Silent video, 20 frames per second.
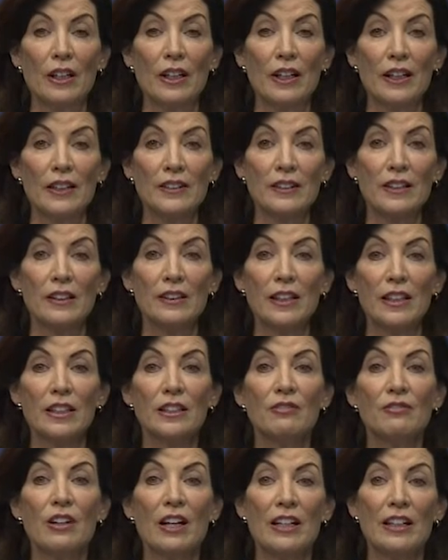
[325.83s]
I said, let's
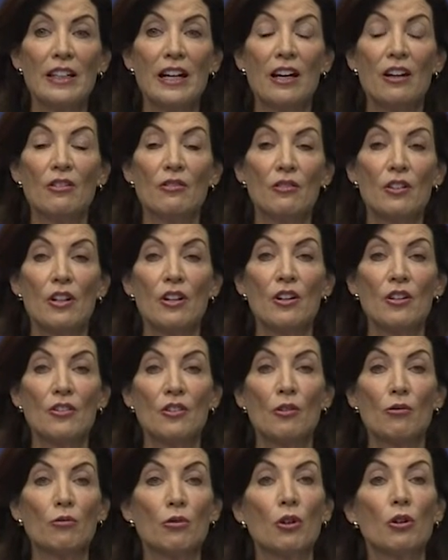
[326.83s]
find out
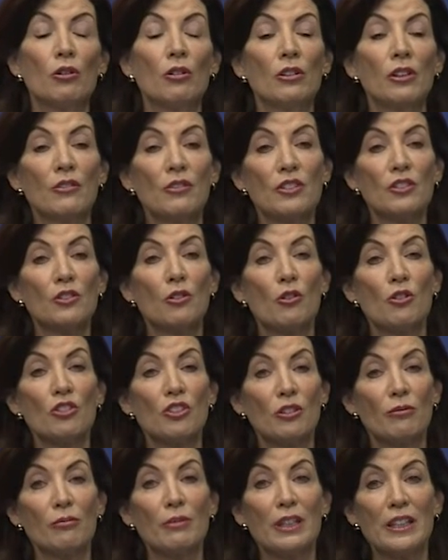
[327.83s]
the role of
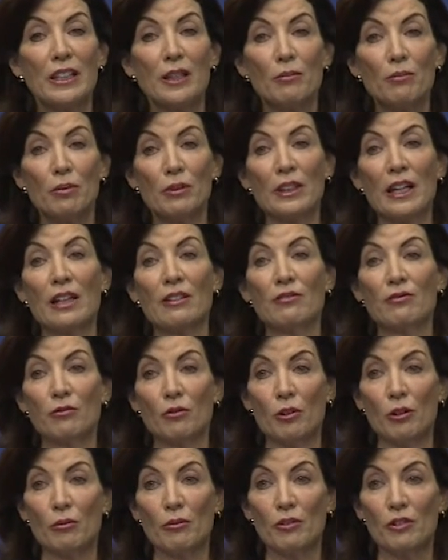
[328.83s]
social media
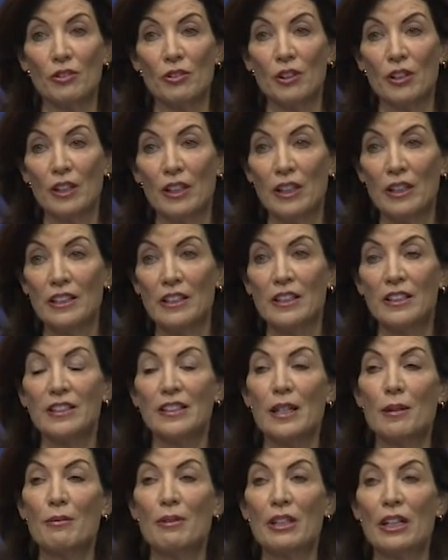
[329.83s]
platforms in the
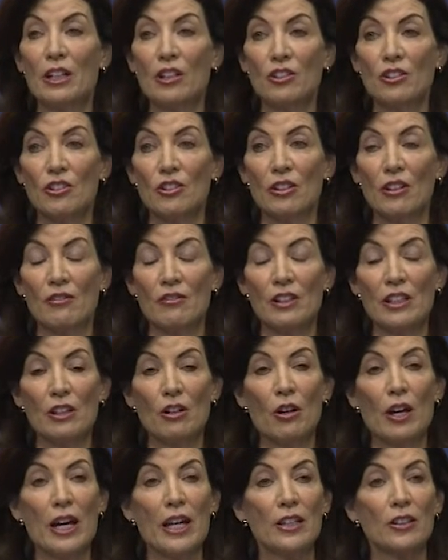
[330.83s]
dissemination of the
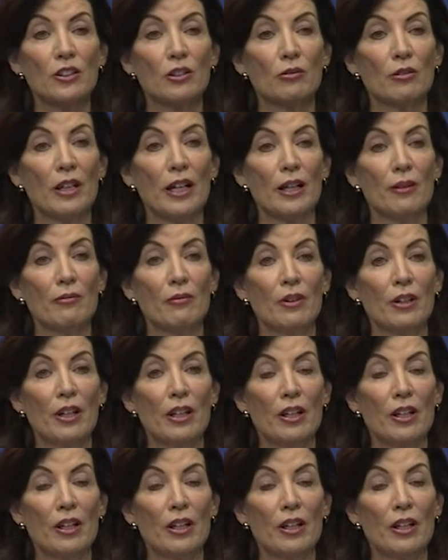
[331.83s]
hate crime,